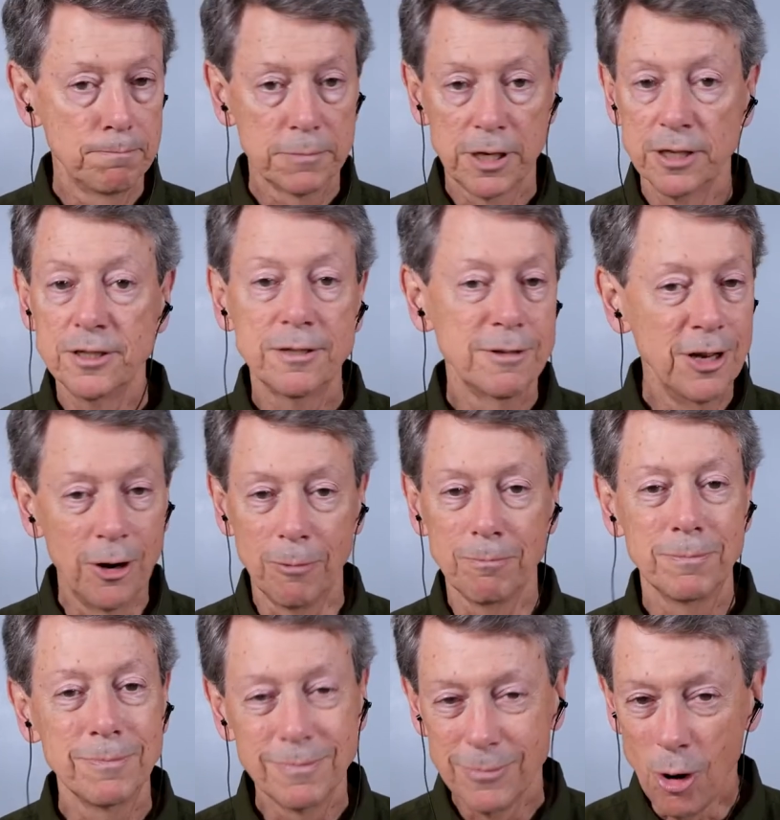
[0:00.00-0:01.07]
con, you know,
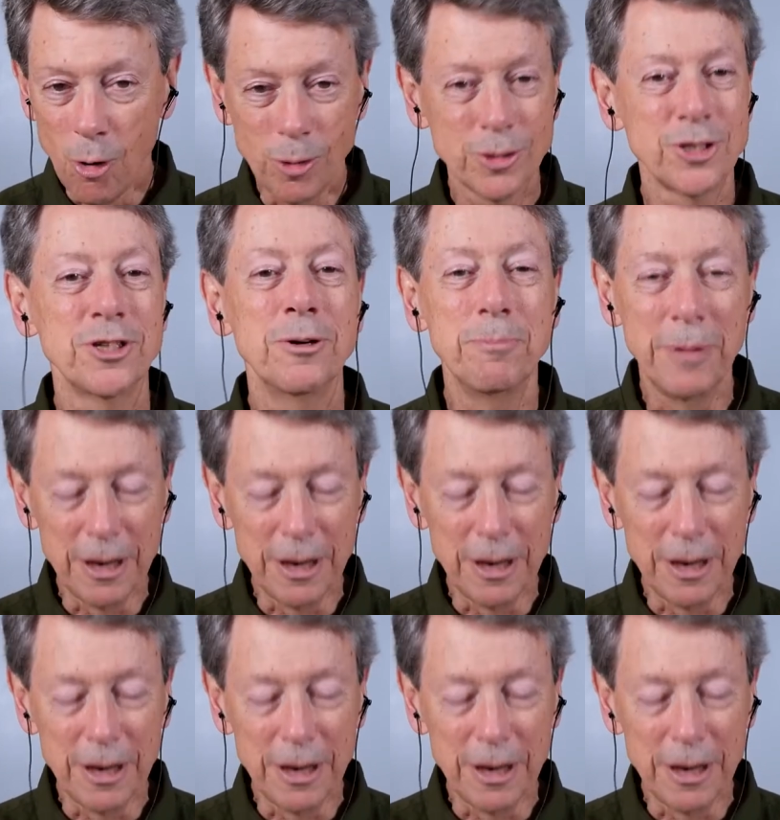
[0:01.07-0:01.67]
wholesome,